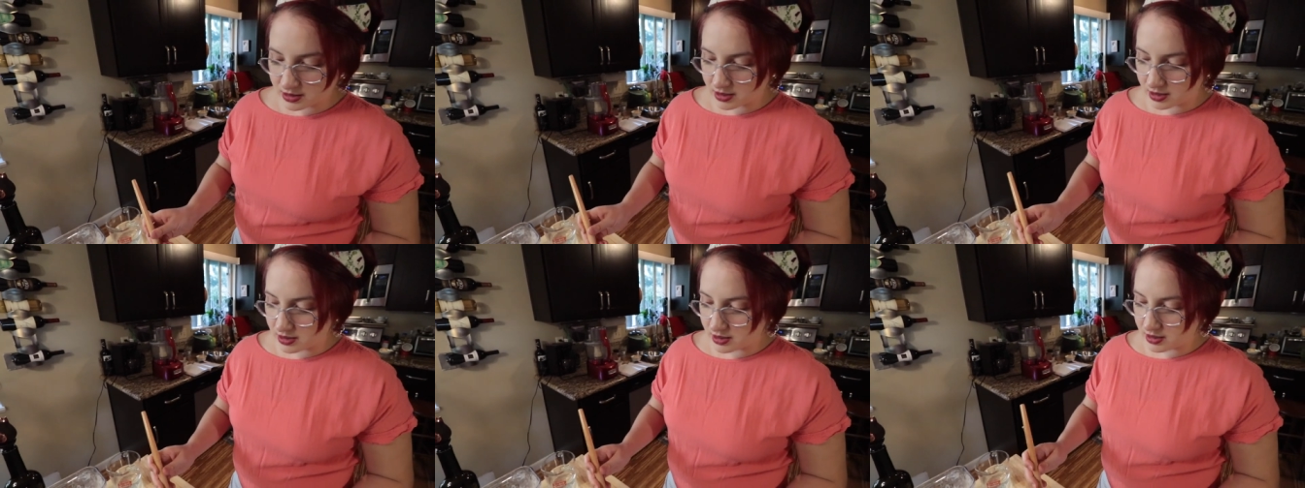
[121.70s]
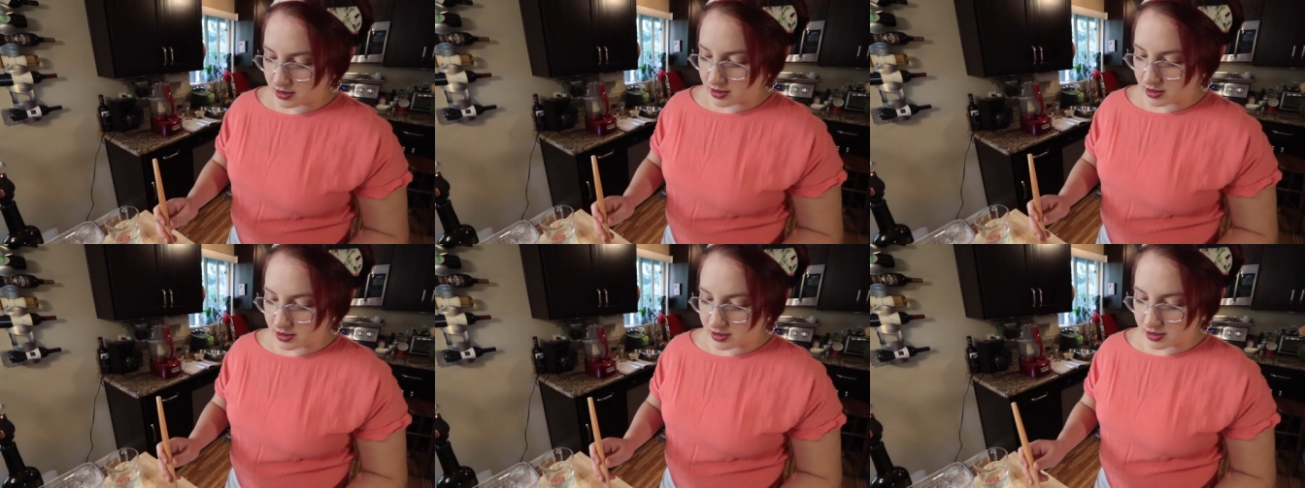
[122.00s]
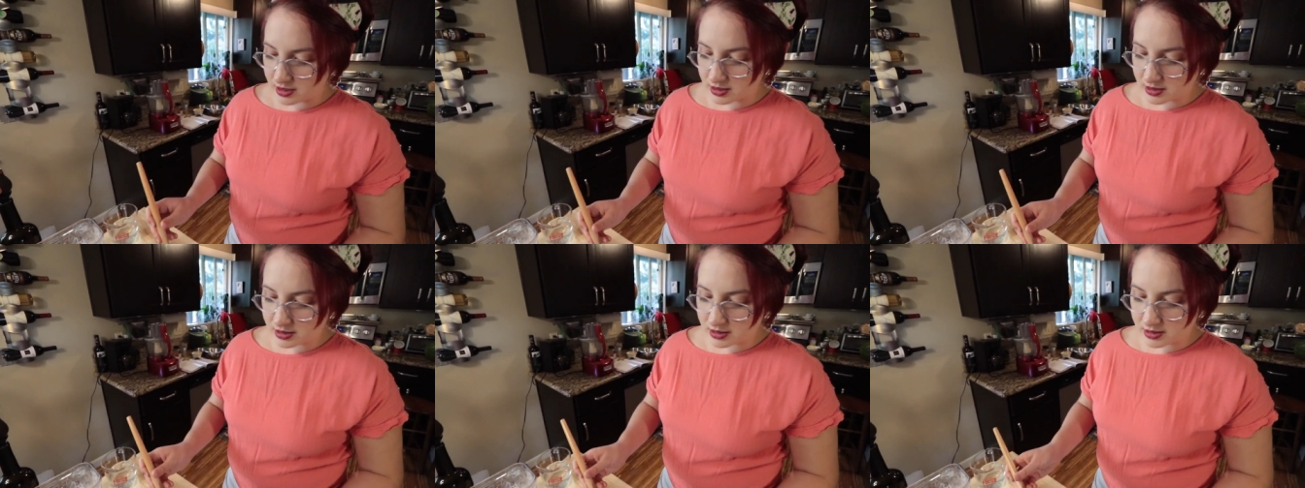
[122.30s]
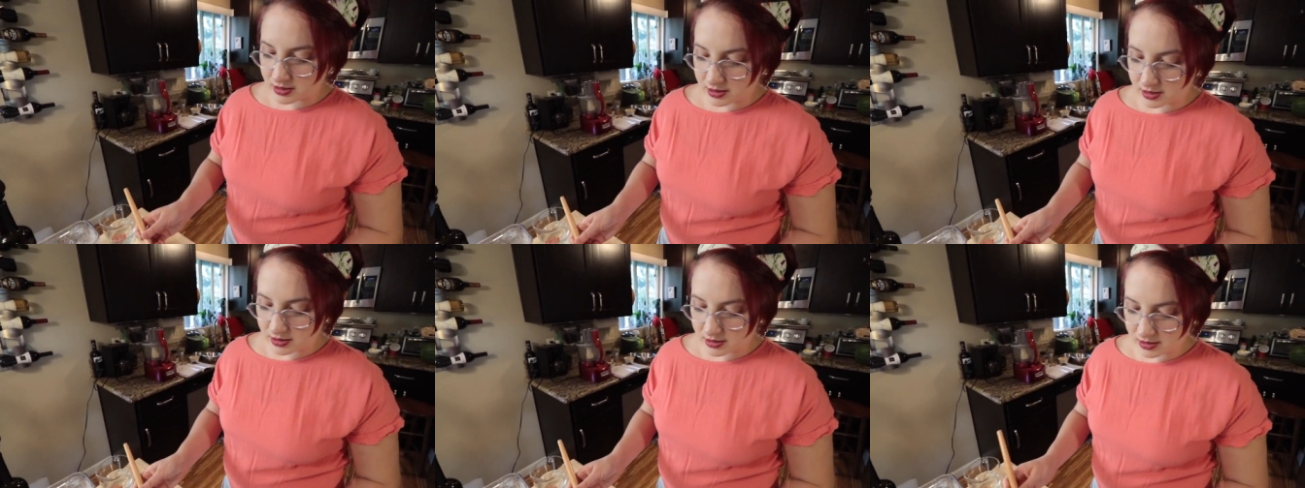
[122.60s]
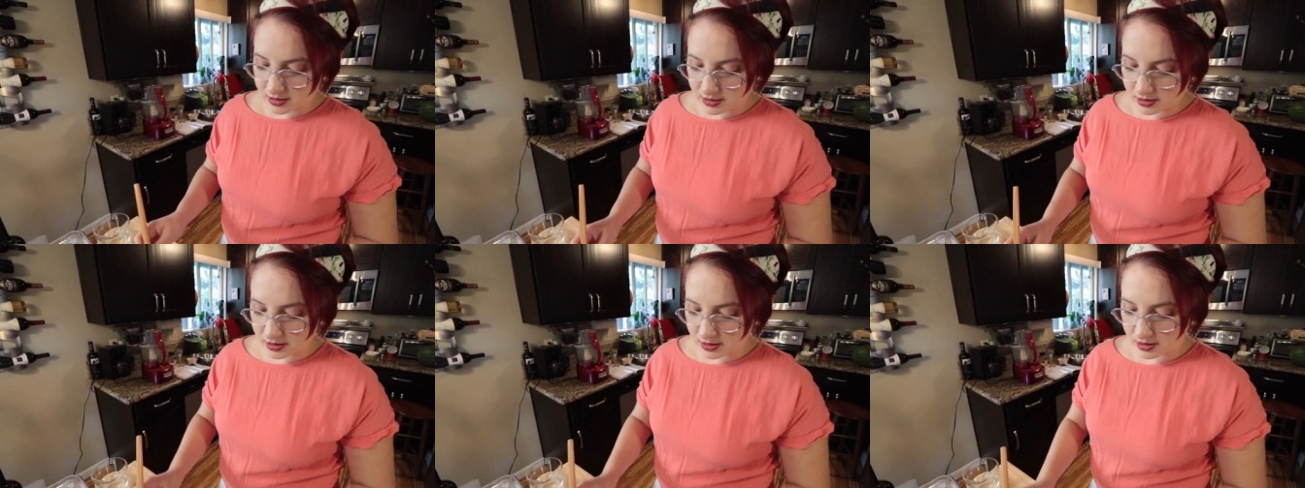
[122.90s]
Our, uh,
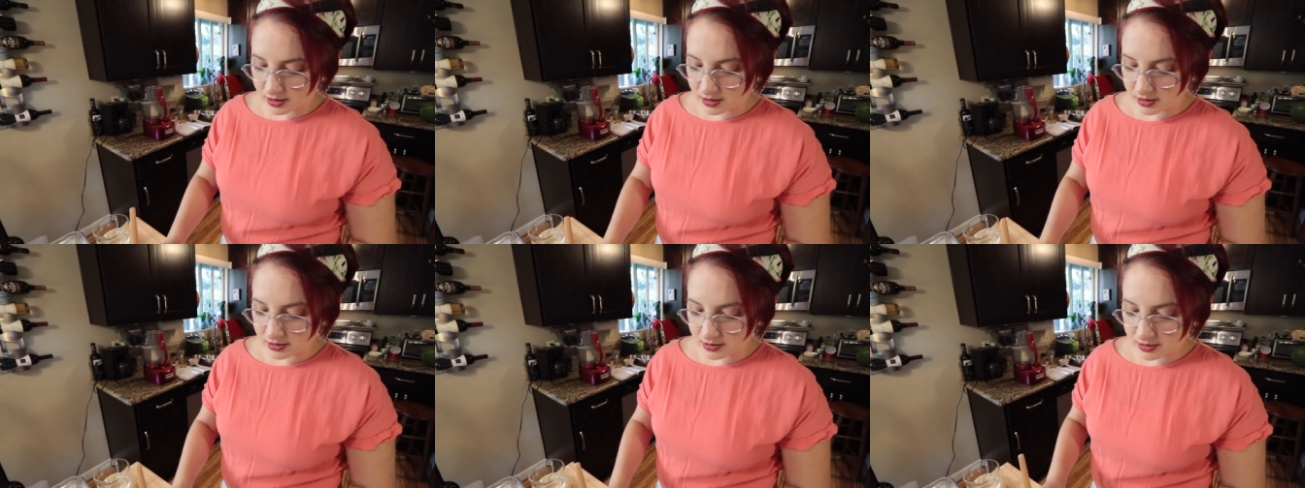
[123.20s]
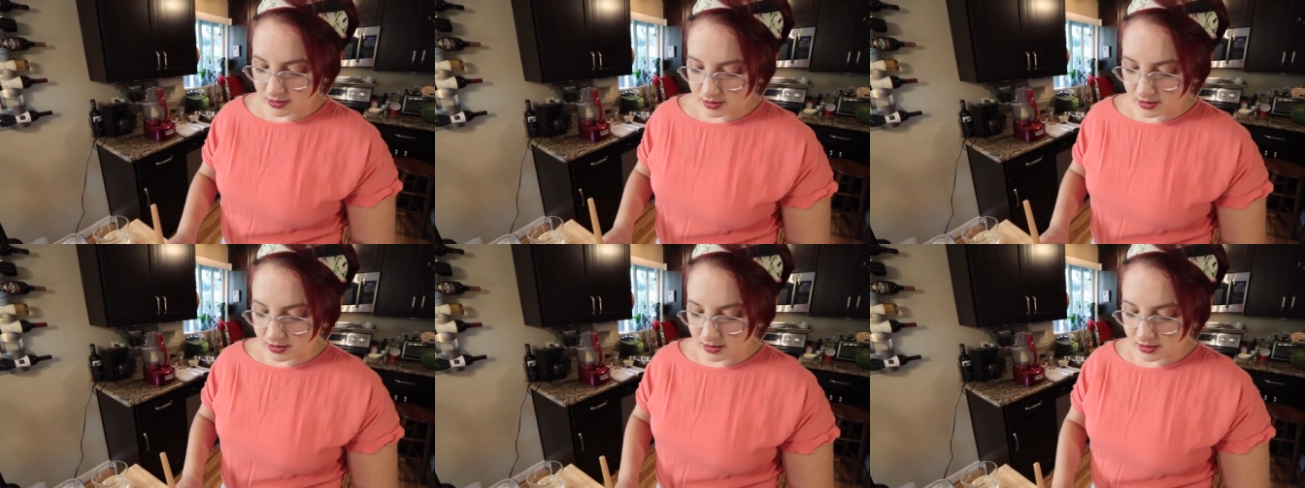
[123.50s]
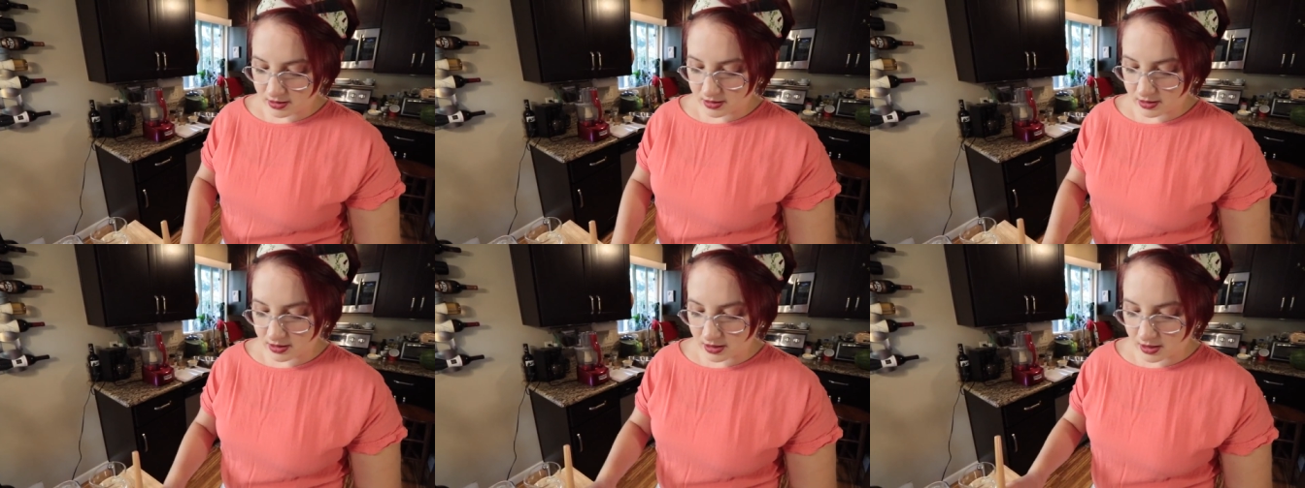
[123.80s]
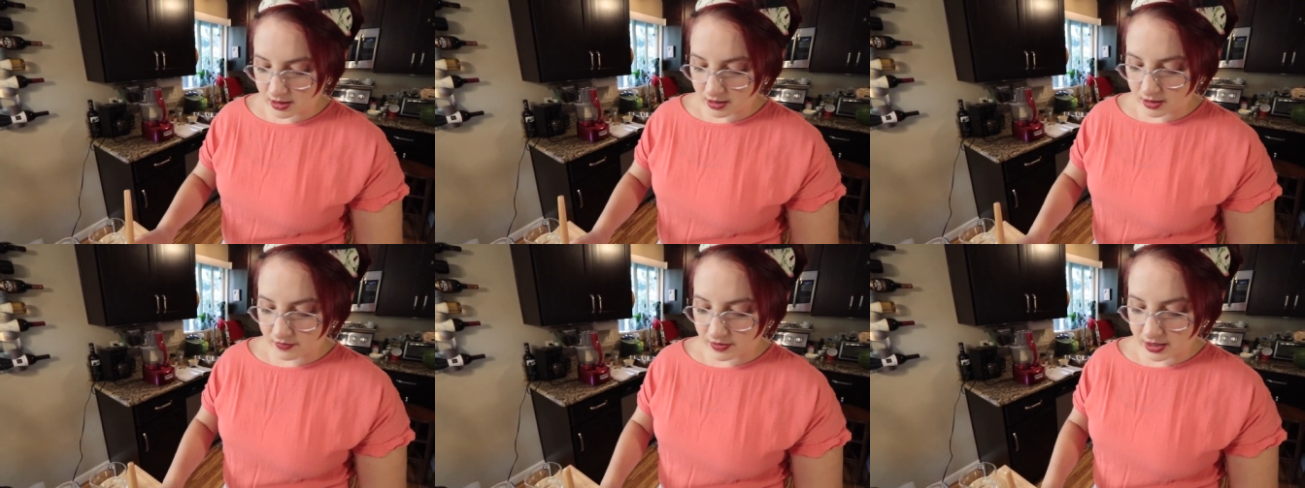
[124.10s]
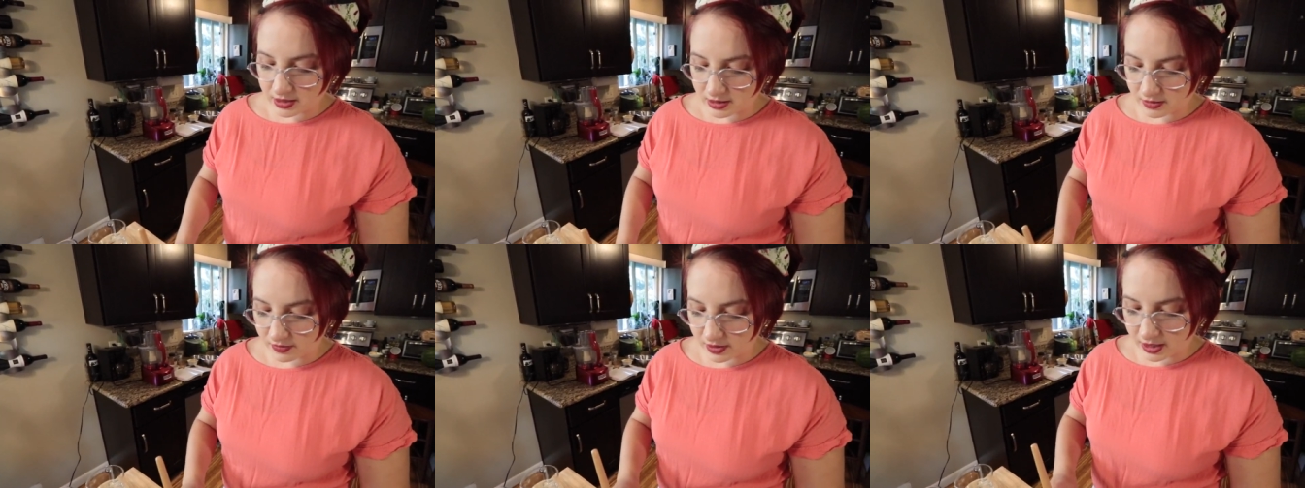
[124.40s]
you know, Song of
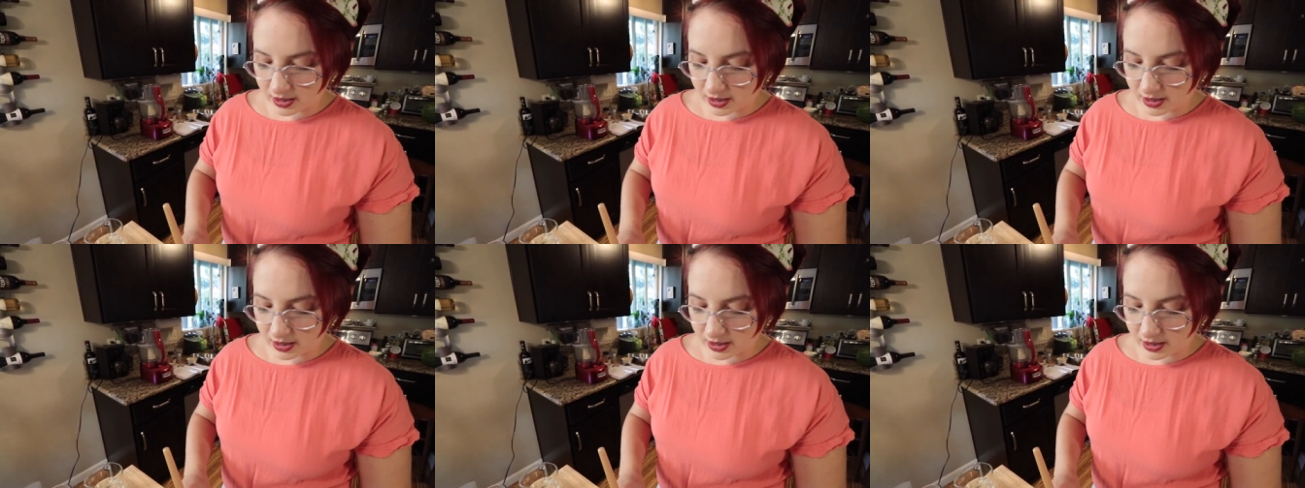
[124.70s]
Ice and